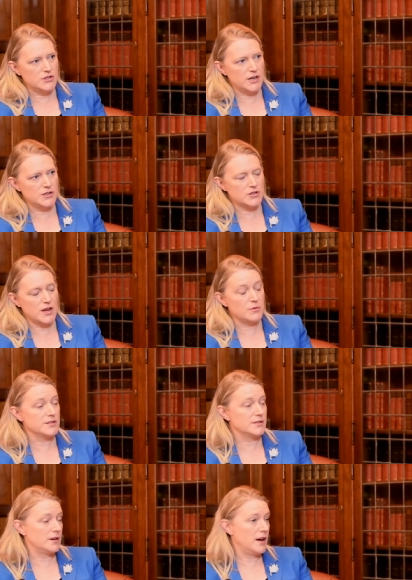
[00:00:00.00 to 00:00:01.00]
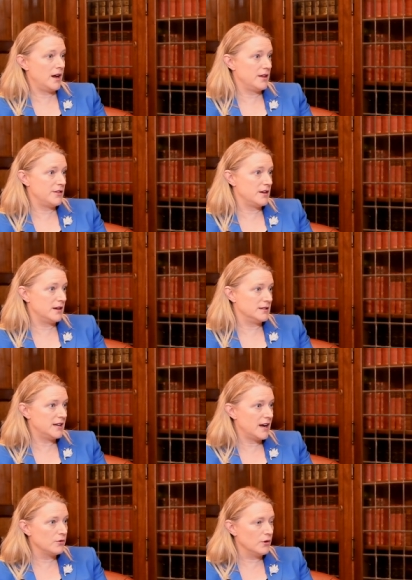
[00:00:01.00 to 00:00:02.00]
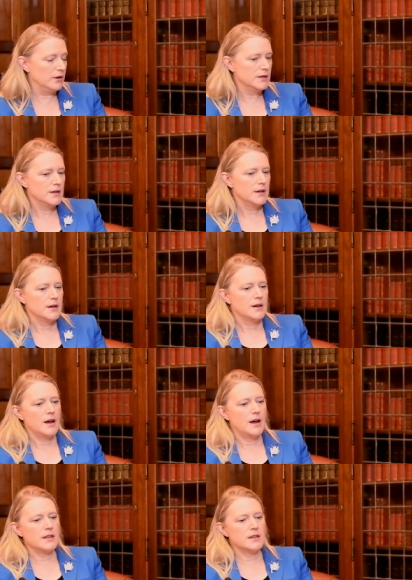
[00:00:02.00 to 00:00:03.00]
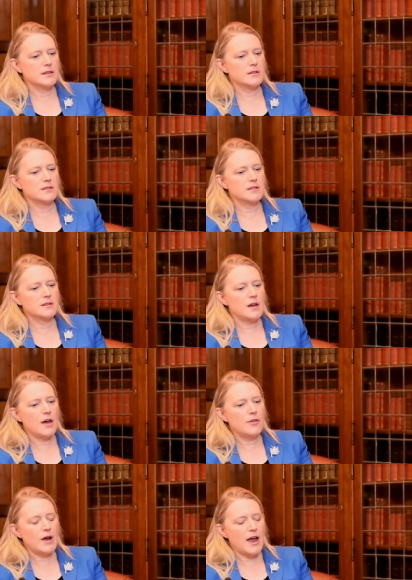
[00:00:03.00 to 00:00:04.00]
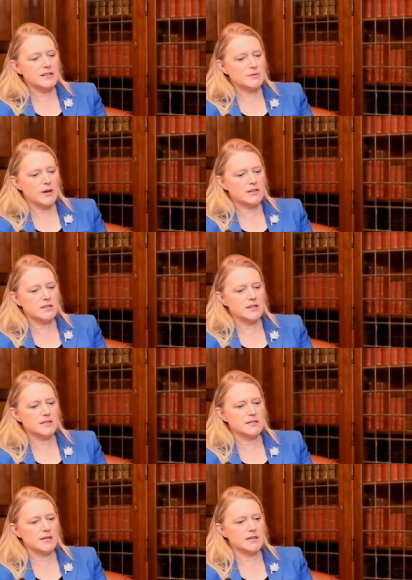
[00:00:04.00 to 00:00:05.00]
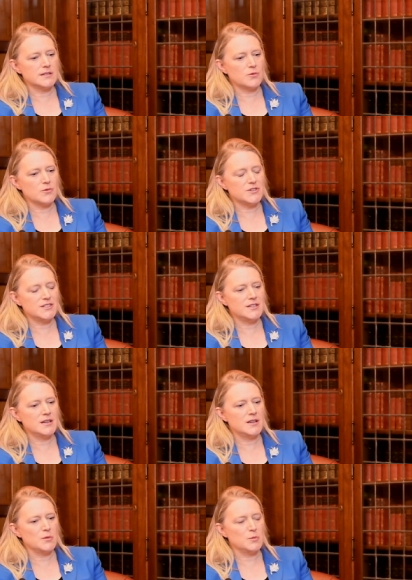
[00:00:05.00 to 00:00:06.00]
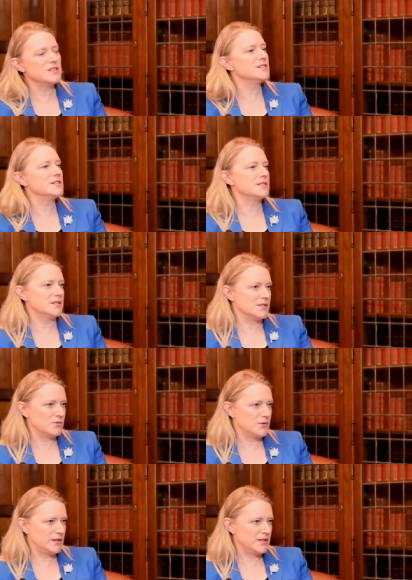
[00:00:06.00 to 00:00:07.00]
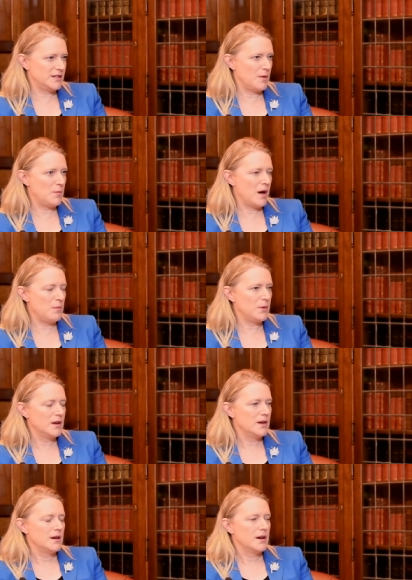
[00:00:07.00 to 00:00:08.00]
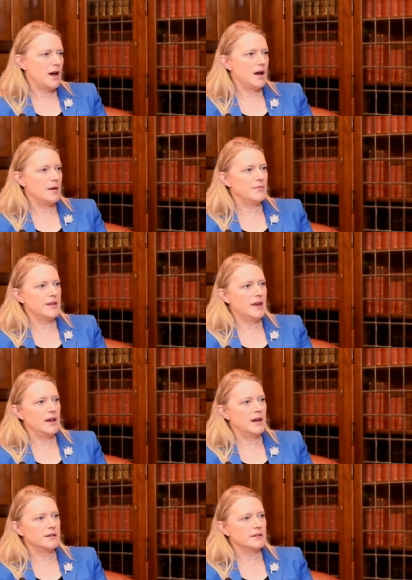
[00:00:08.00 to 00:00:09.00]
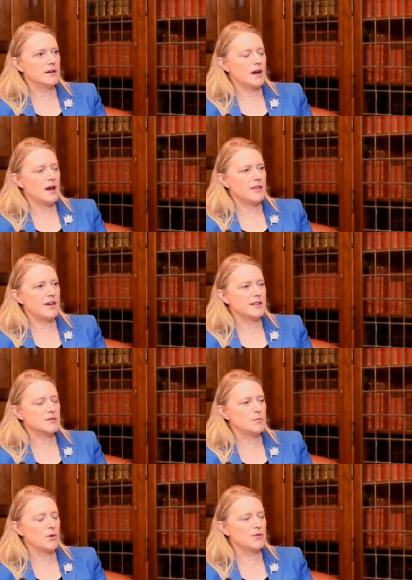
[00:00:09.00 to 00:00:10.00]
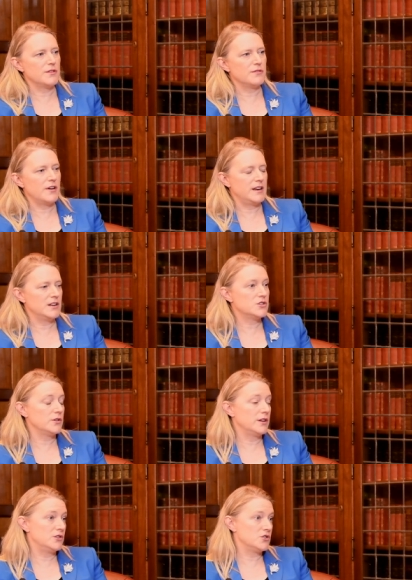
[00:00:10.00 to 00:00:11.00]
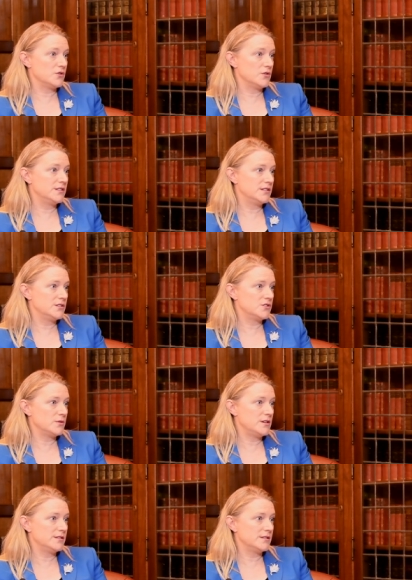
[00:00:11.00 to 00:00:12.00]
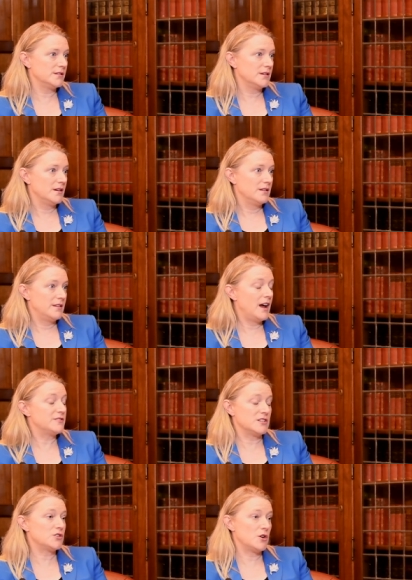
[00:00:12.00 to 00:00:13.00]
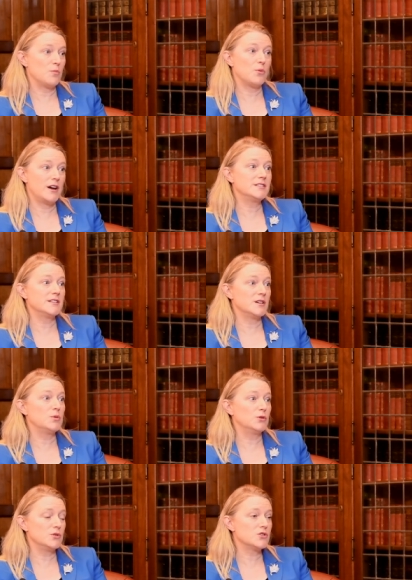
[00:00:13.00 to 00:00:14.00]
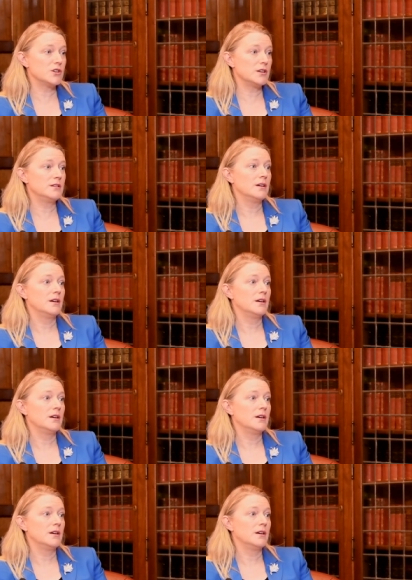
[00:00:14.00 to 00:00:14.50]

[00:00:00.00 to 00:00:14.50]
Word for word: change. That was, I, I think, integral. The other aspect to this is that we're seeing businesses really step up, um, and uh, that's both the financial and insurance industries that have to start pricing pollution